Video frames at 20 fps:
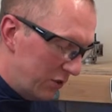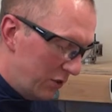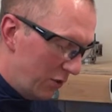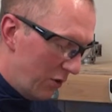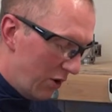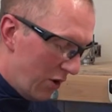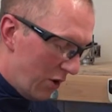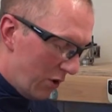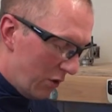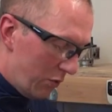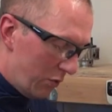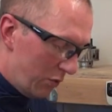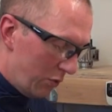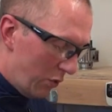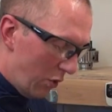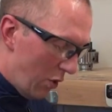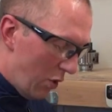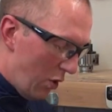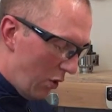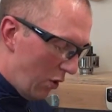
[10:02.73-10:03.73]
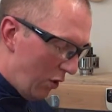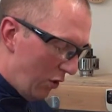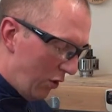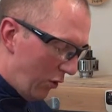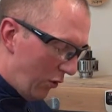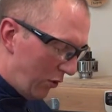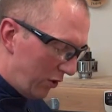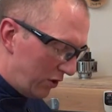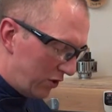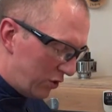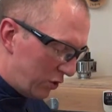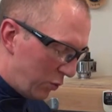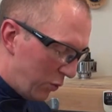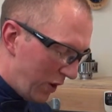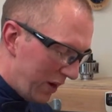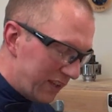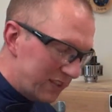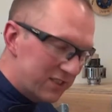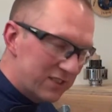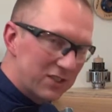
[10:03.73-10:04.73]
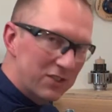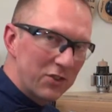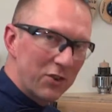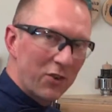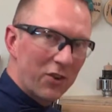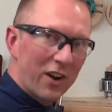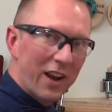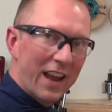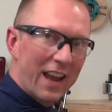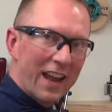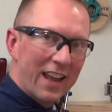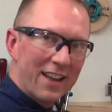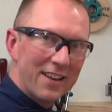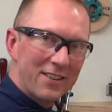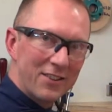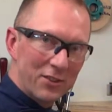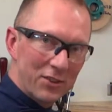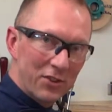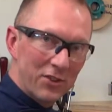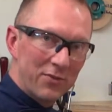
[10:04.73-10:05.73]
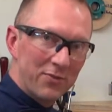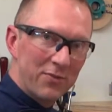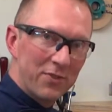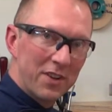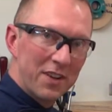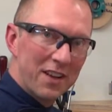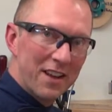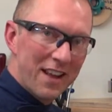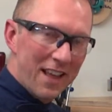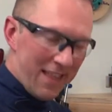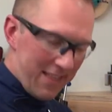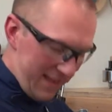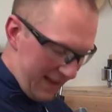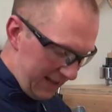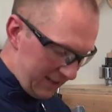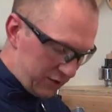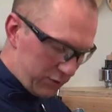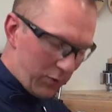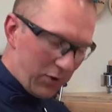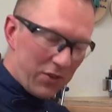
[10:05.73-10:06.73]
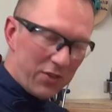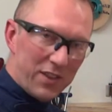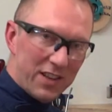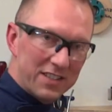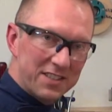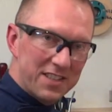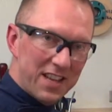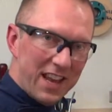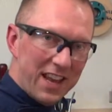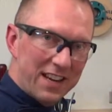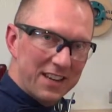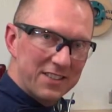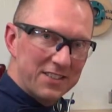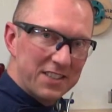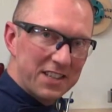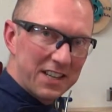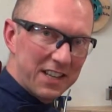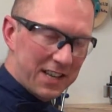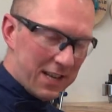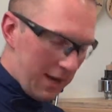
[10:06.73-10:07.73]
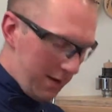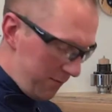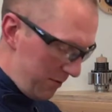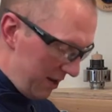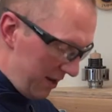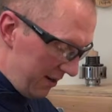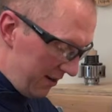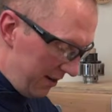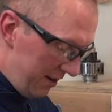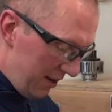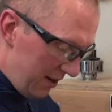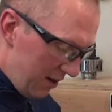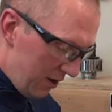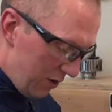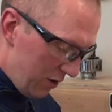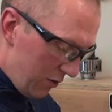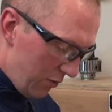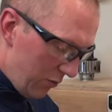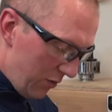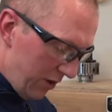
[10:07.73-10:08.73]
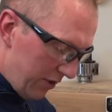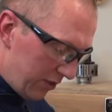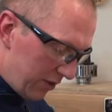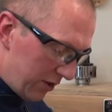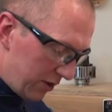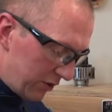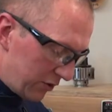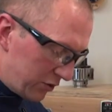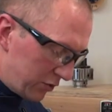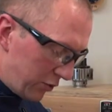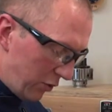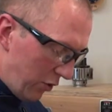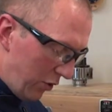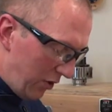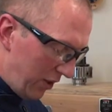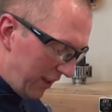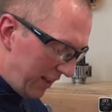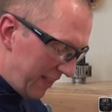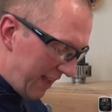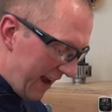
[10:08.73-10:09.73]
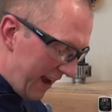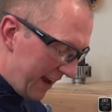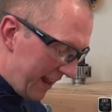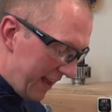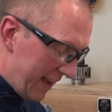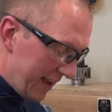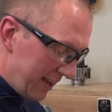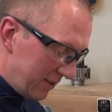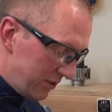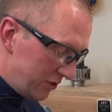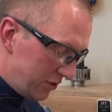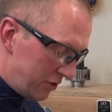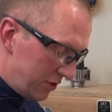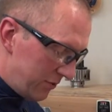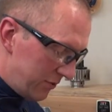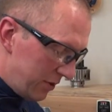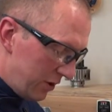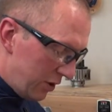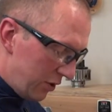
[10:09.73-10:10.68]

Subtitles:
to roll or twist your handle. That's where this hand is going to come in with controlling that edge.